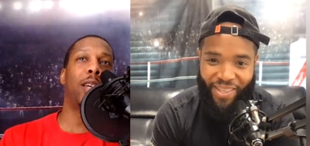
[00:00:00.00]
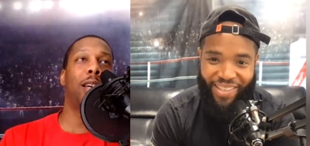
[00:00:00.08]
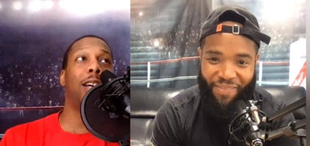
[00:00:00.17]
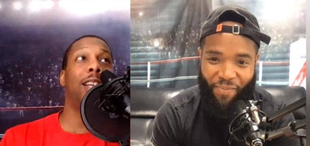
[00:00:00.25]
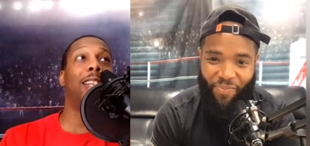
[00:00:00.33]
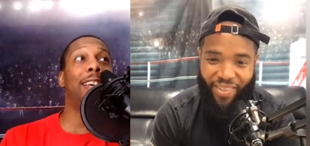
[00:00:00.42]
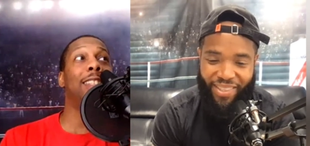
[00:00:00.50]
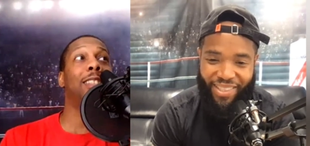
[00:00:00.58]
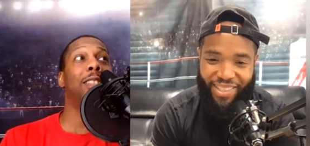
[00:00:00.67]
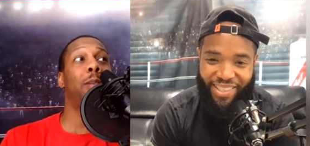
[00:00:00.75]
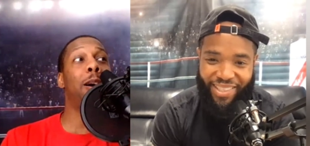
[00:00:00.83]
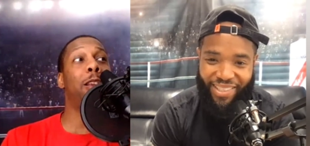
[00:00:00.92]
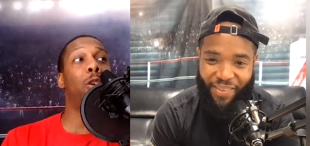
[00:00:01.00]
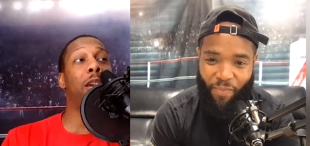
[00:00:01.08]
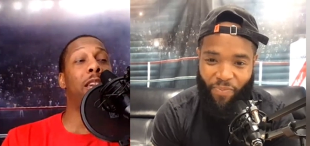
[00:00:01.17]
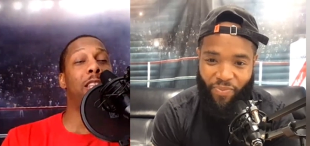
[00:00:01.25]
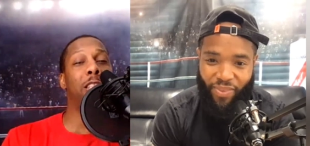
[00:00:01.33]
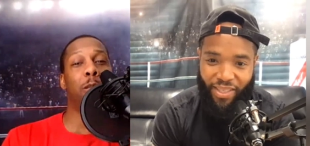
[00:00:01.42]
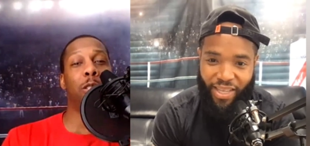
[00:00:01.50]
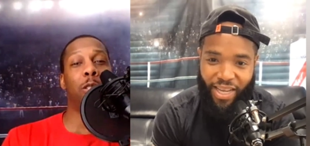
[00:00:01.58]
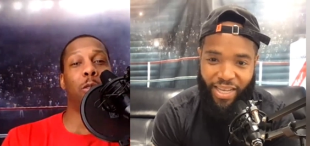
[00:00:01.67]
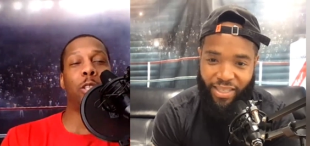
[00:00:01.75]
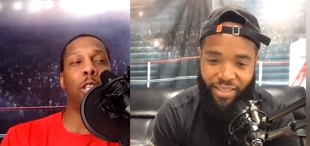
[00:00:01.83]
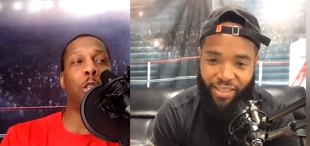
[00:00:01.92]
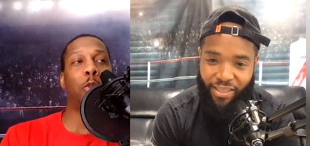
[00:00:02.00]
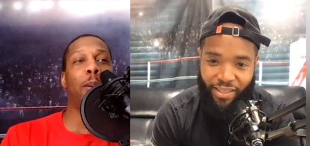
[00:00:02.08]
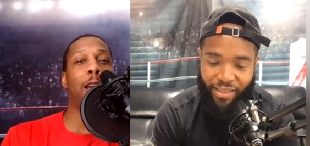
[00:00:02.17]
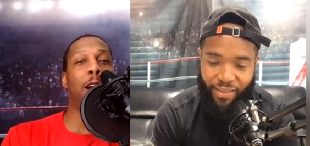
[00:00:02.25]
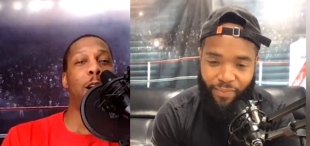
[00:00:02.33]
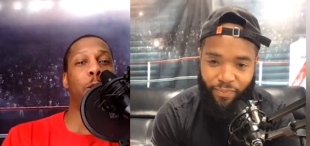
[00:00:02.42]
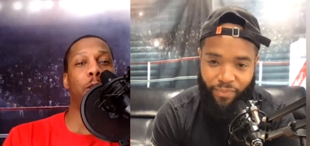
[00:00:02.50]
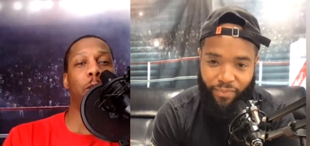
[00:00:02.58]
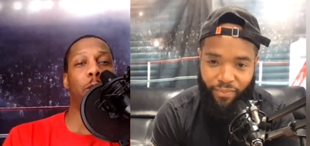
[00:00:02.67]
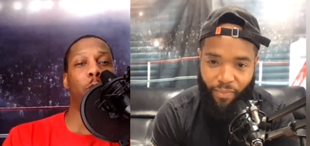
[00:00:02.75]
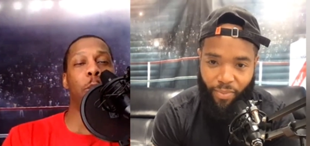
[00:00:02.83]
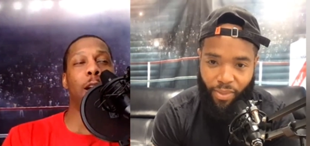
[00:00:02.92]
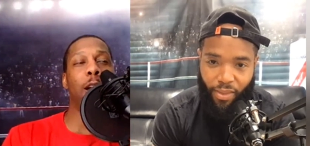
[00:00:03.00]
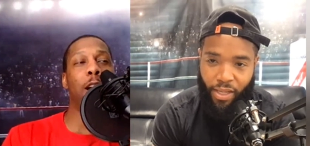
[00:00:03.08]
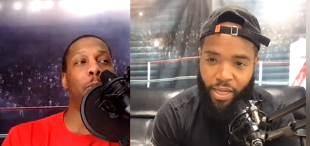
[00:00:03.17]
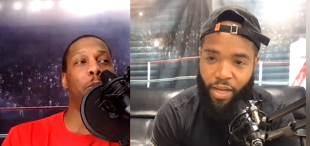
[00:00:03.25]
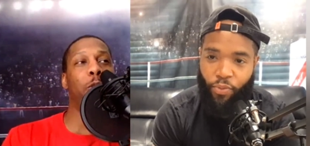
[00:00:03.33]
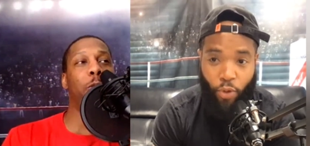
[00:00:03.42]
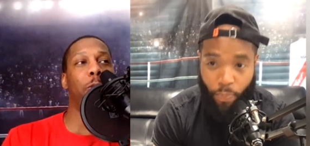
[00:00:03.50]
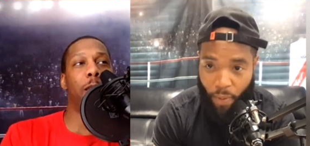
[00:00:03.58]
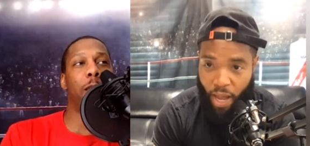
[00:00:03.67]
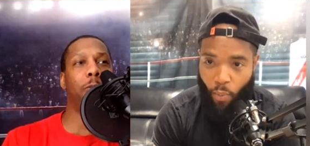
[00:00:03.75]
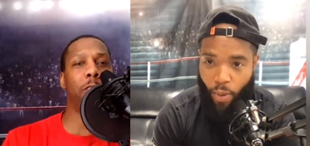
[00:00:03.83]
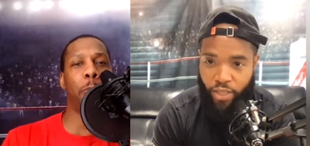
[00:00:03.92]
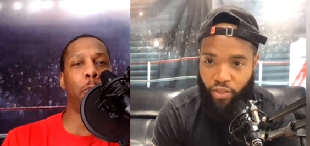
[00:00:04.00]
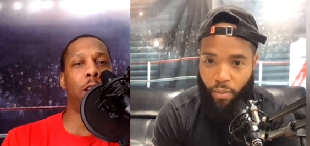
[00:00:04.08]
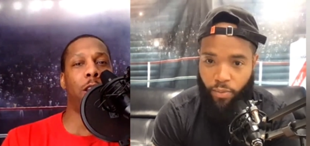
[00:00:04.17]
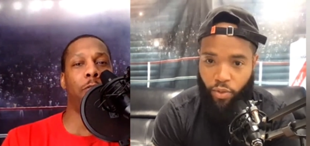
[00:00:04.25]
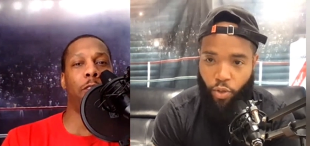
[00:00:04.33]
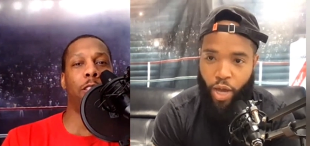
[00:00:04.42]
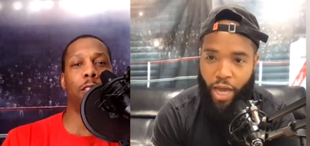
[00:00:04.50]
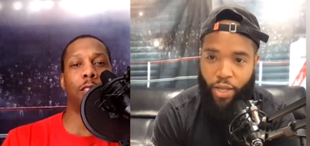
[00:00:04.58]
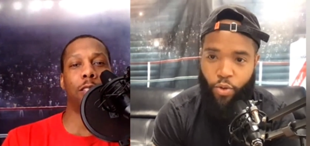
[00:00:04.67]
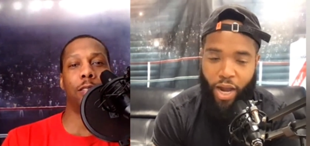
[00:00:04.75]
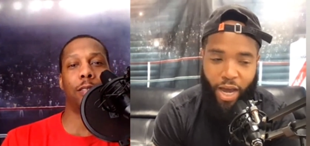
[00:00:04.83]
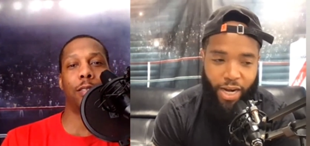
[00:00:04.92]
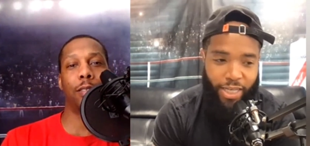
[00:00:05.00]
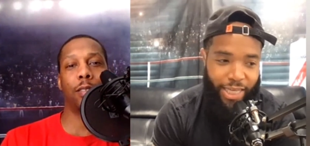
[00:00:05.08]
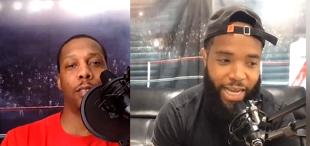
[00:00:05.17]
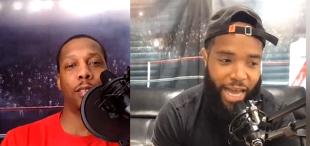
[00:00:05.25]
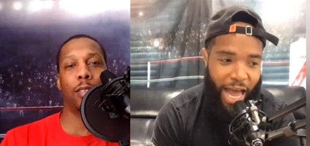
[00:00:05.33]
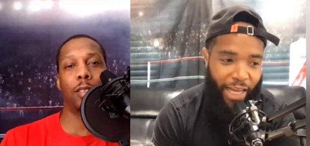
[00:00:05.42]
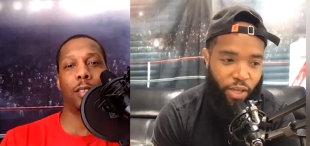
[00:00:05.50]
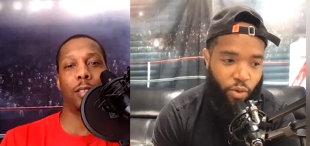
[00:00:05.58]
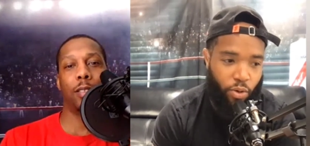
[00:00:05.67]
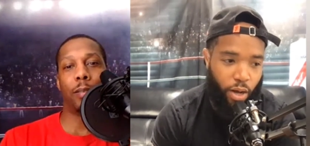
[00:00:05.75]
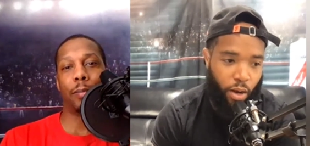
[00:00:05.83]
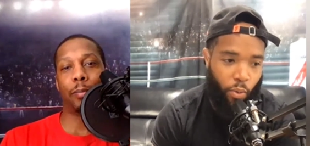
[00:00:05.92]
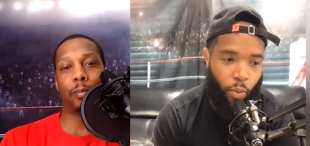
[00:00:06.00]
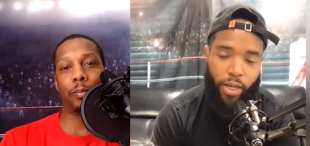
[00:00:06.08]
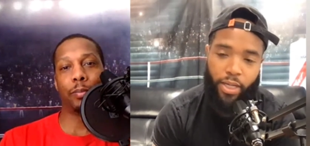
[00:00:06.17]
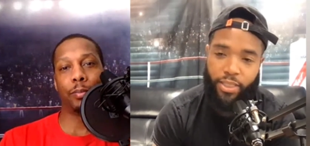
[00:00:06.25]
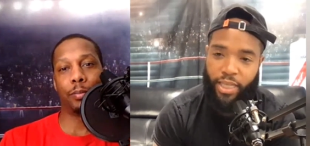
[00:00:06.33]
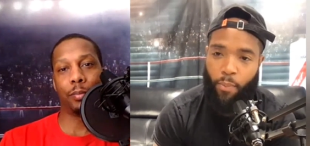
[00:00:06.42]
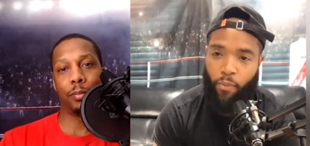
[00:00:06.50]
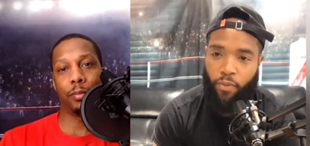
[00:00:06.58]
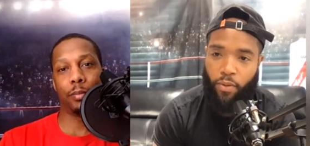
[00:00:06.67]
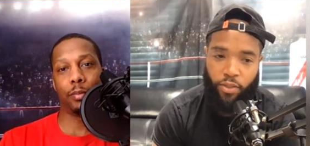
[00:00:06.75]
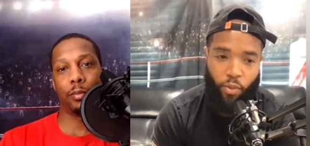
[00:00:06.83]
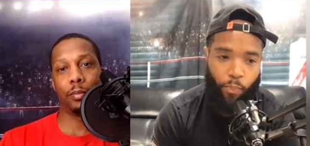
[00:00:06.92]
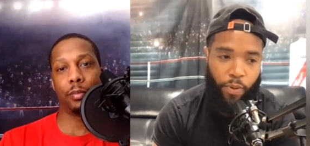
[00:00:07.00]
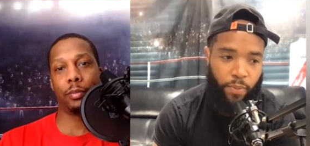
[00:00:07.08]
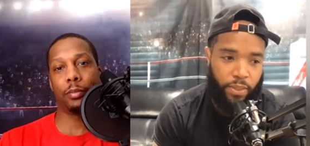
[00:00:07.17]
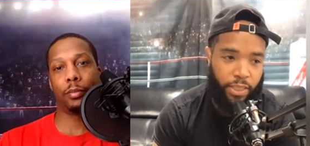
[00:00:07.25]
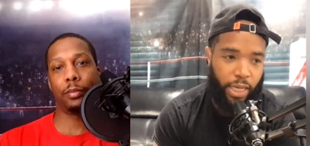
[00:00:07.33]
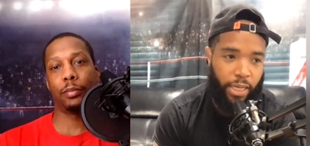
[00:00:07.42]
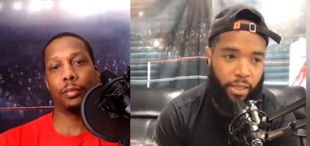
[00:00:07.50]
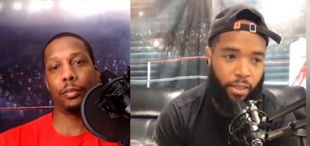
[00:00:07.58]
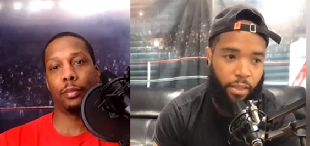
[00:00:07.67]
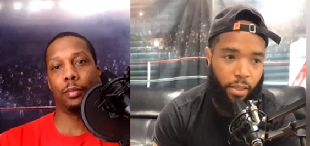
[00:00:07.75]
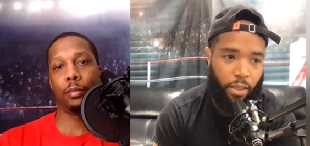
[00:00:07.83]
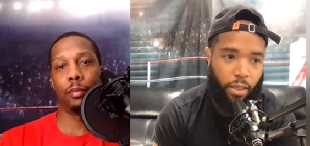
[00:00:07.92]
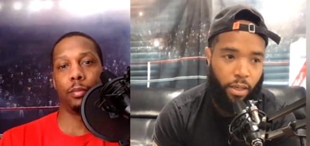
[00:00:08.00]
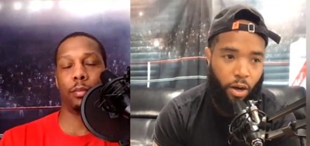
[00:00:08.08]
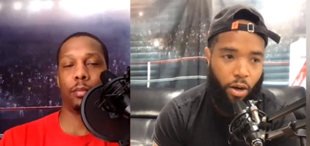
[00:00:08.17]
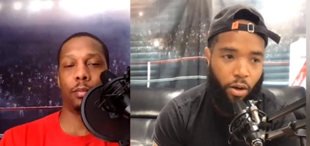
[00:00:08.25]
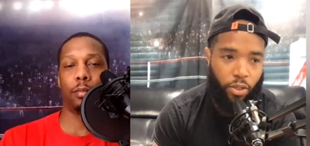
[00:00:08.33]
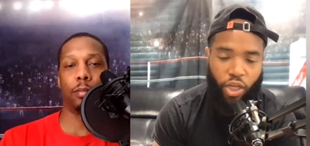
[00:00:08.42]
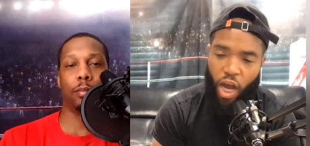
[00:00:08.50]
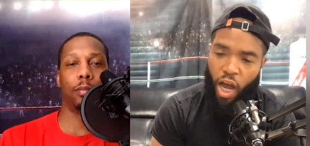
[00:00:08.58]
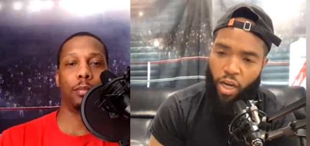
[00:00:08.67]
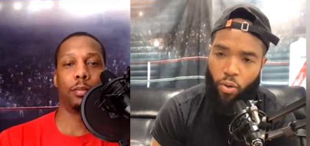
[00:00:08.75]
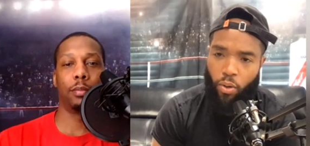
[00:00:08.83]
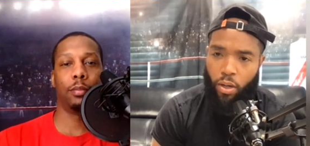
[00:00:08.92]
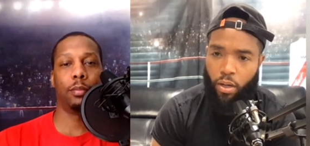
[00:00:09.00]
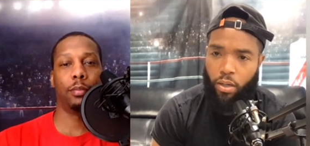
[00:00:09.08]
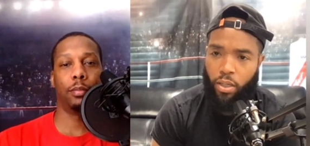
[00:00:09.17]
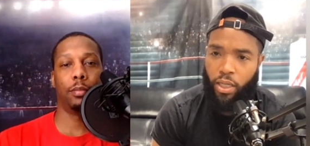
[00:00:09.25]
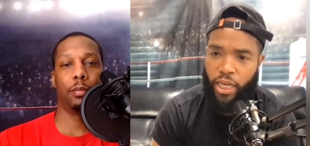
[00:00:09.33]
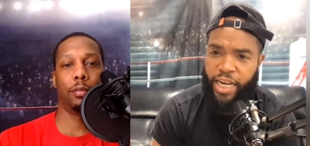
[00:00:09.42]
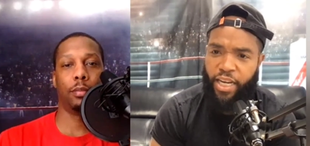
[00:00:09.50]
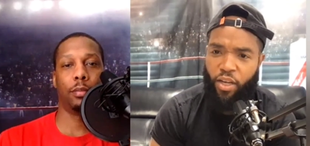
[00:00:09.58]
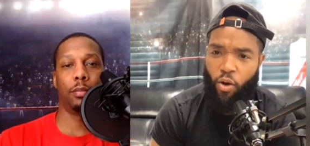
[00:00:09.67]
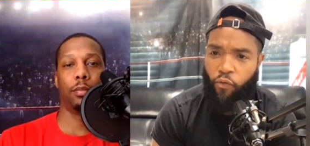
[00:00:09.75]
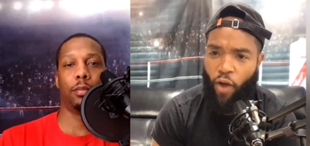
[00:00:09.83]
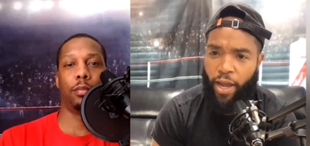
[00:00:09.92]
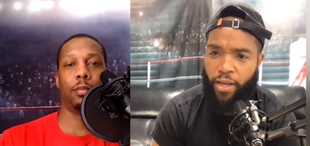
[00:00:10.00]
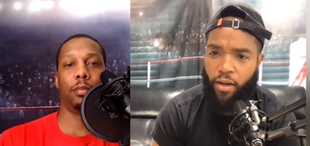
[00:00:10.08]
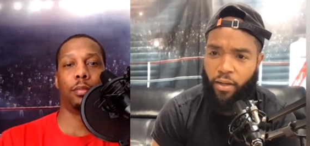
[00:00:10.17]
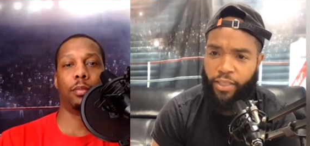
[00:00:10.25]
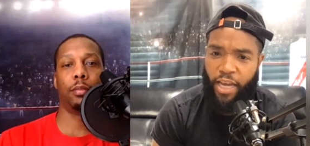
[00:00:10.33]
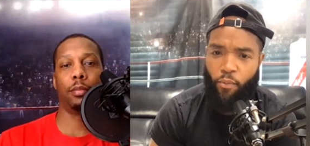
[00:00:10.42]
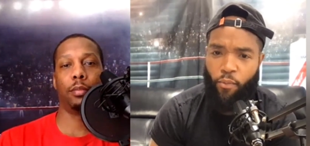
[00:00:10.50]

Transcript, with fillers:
Speaker 1: a less amount of weight jumps too. It's only three pounds three pounds per like pound,
Speaker 2: You got you got to understand. I give you a, a, quick example. So people say, "Oh, Charlo, uh, he need to go fight uh,